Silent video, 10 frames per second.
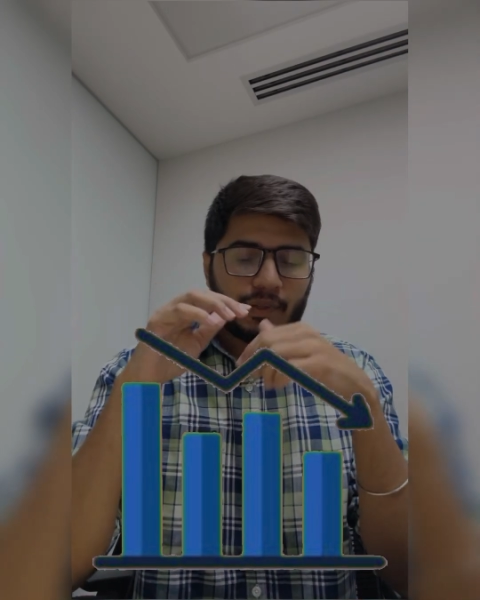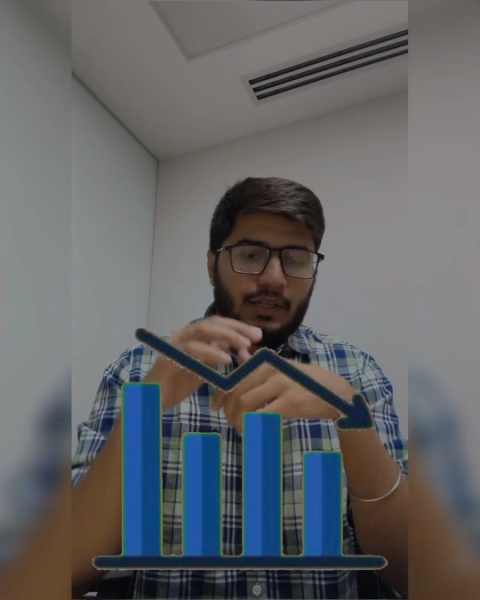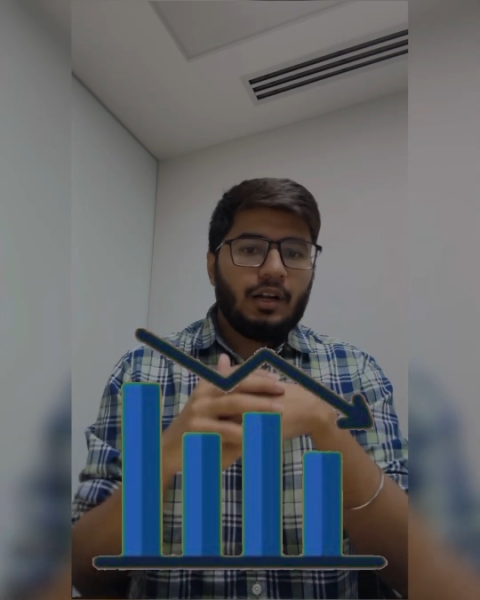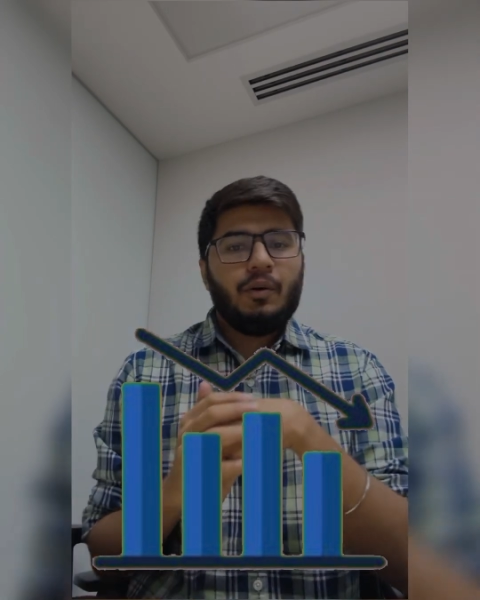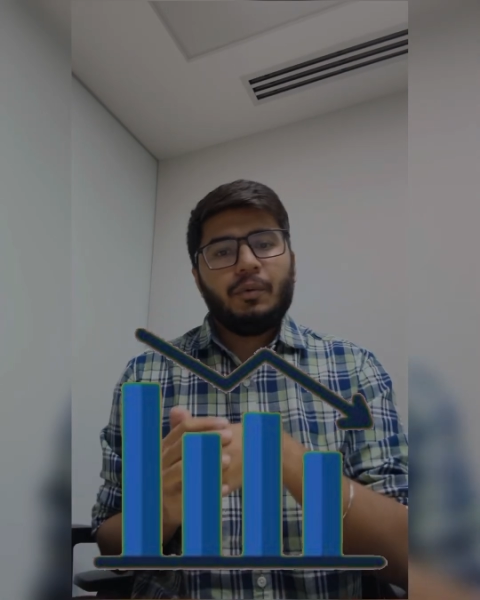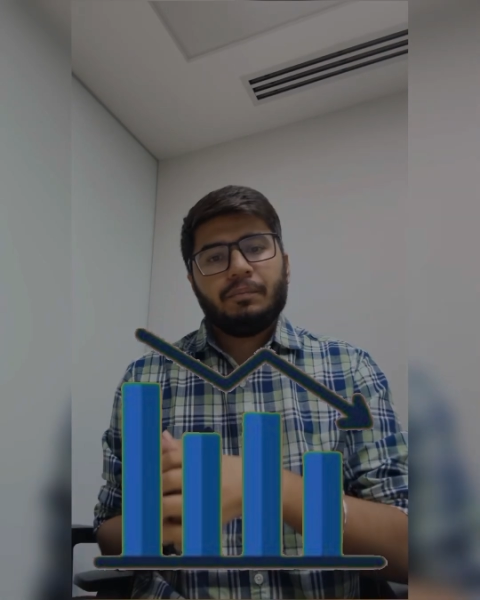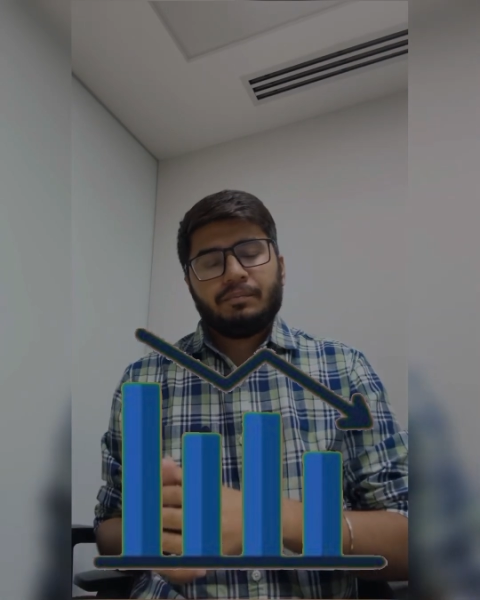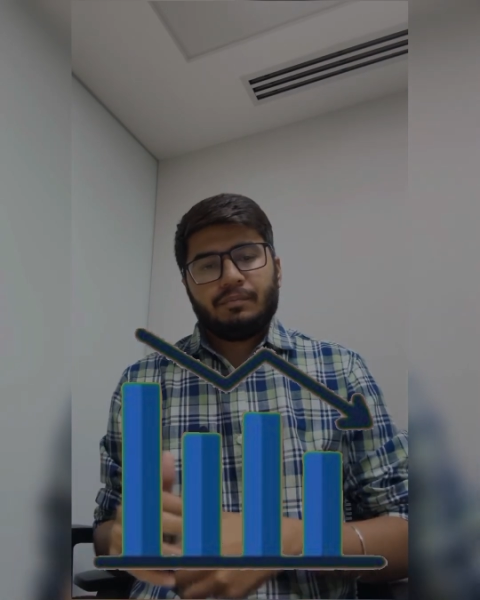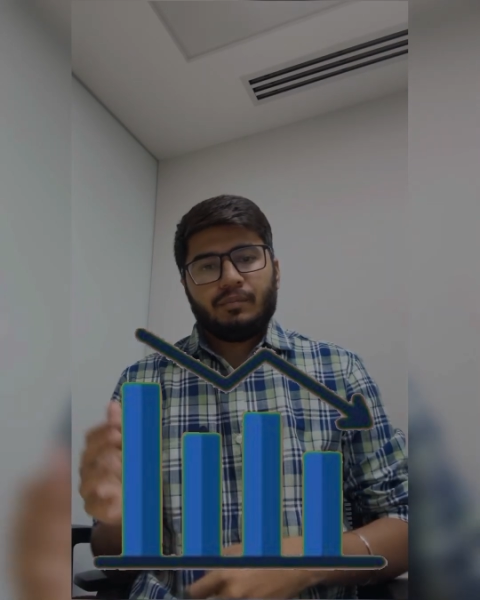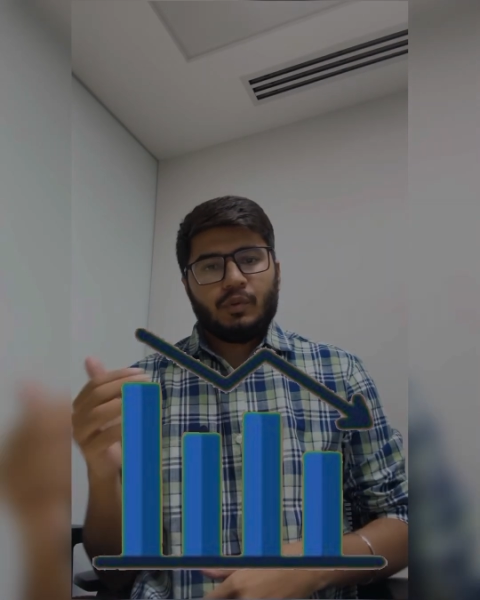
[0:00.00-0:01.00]
Now
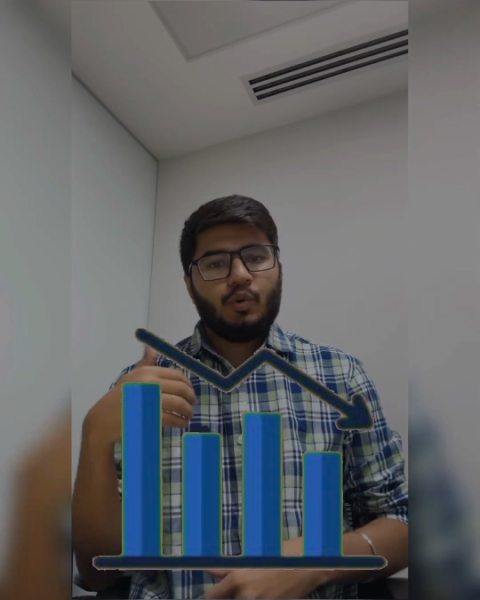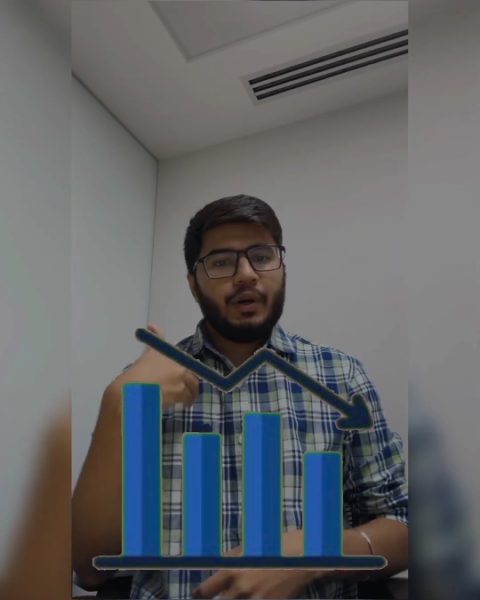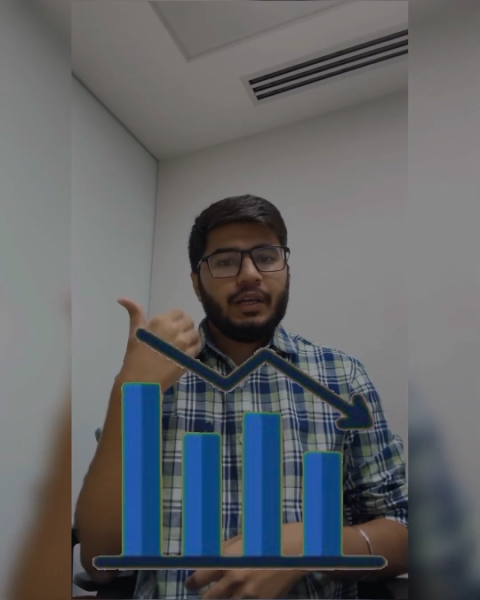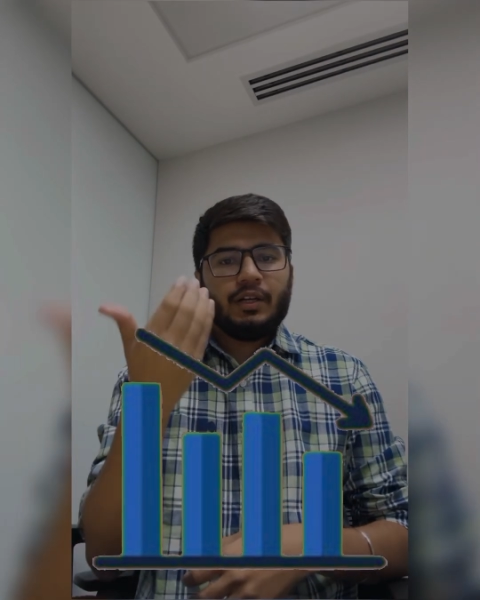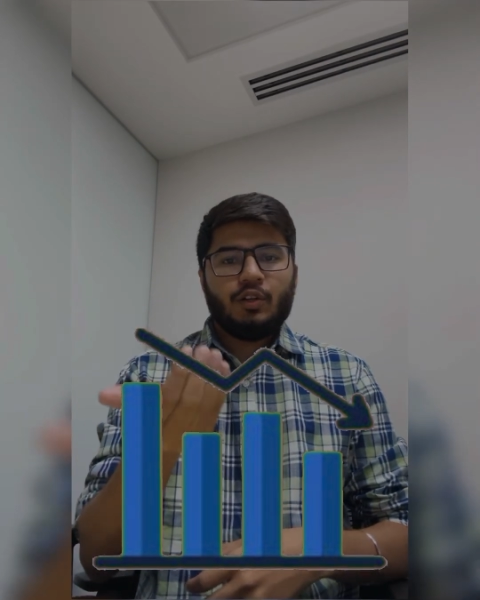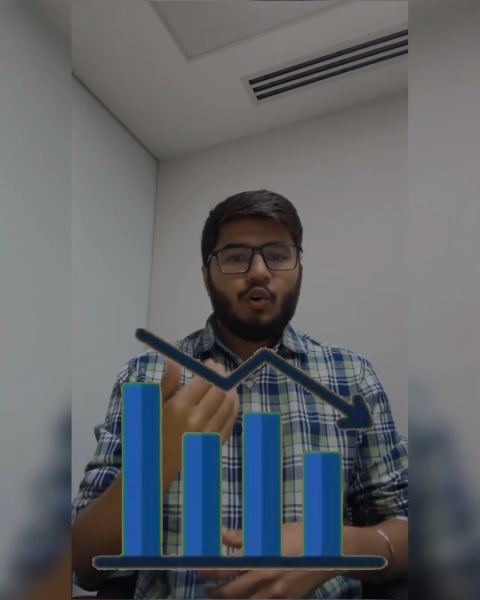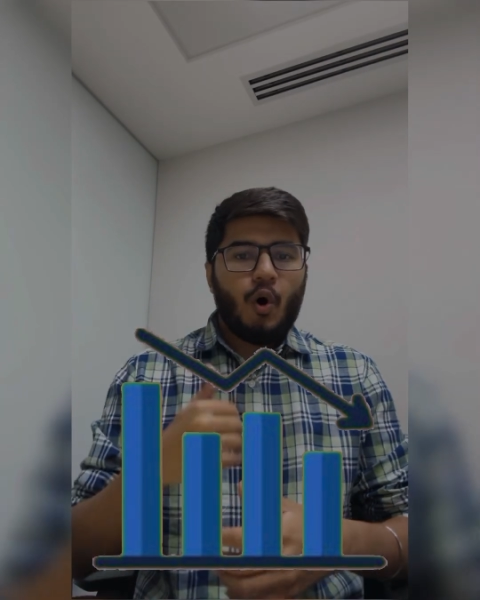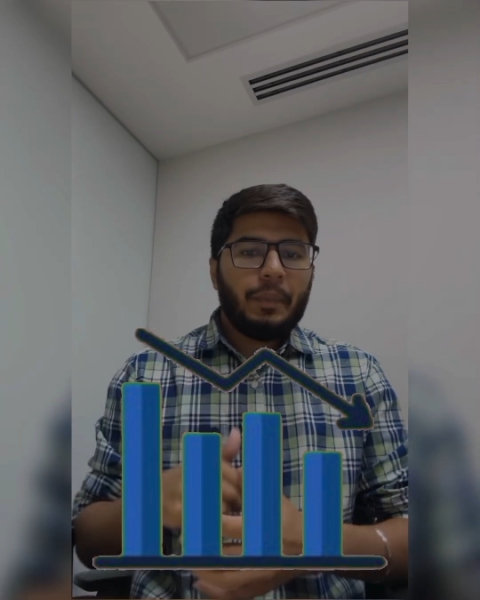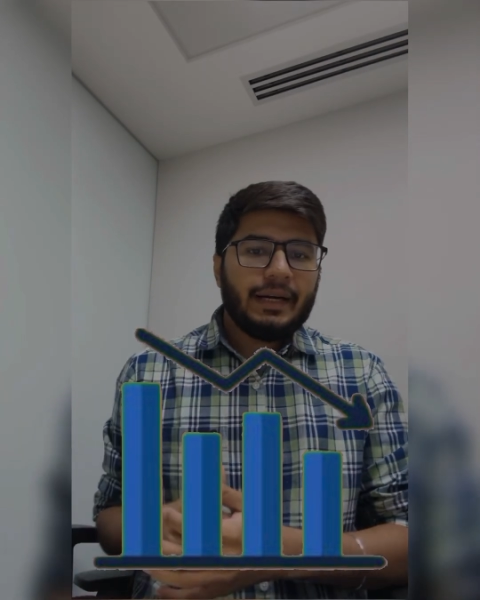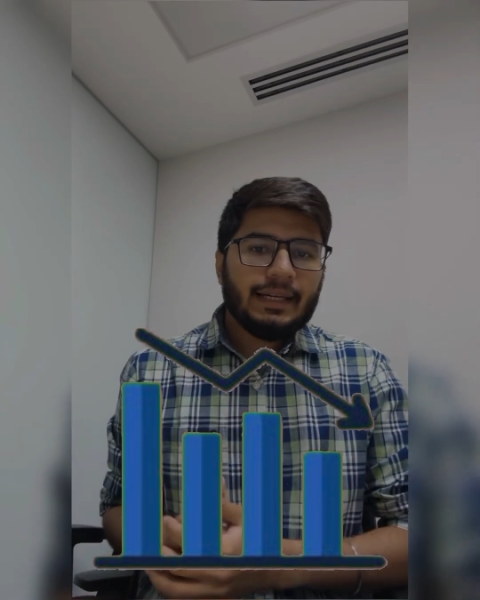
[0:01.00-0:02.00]
going into
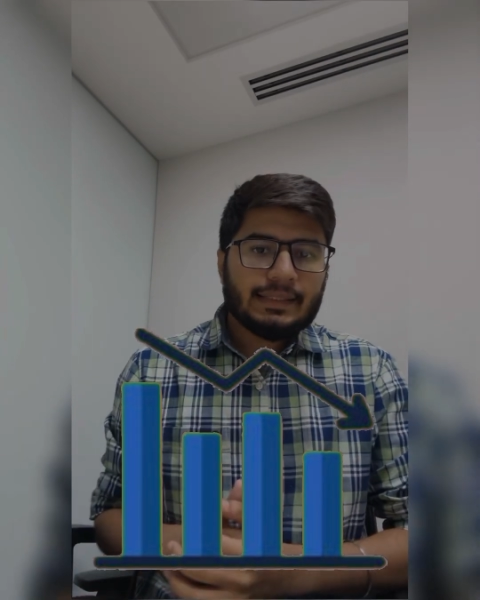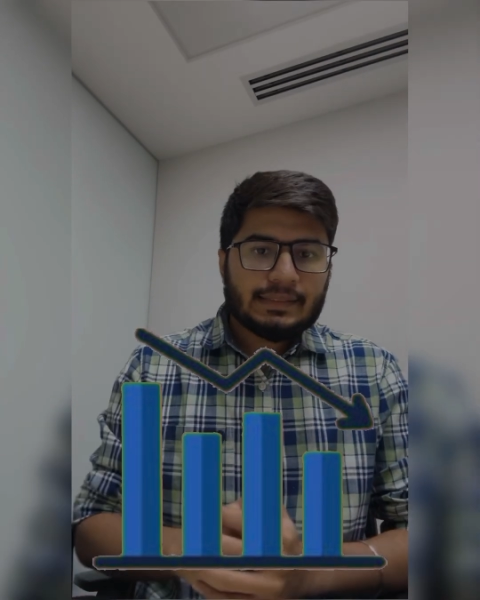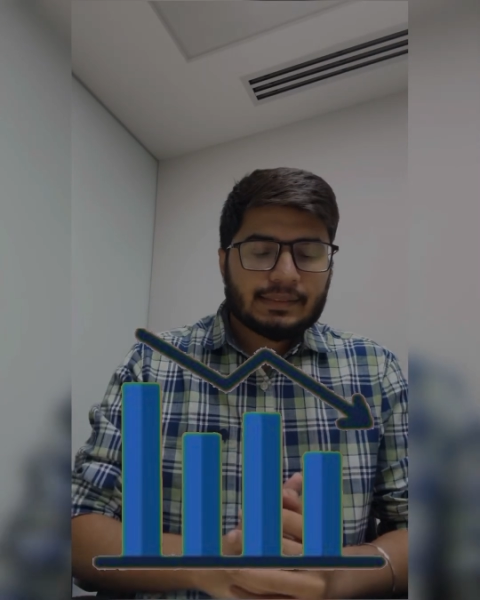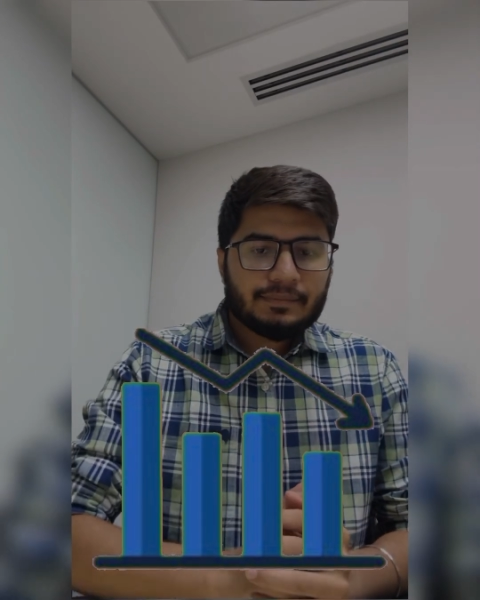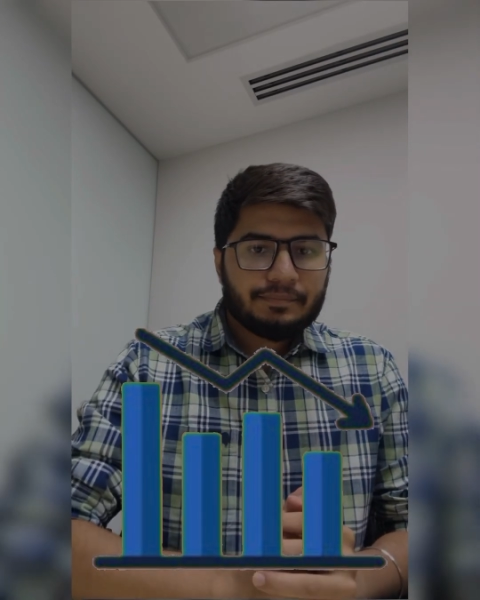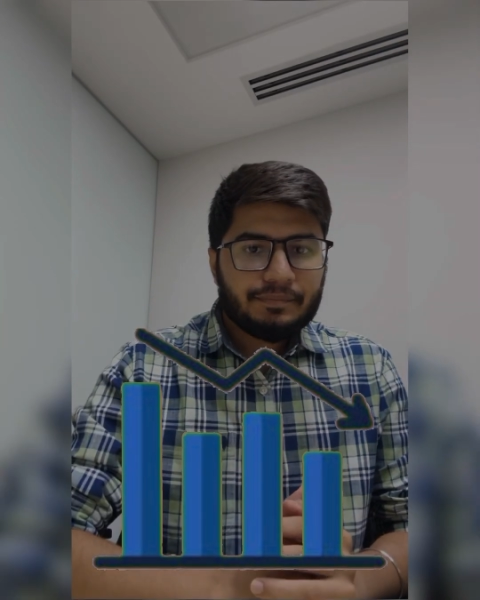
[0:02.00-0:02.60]
operating lease.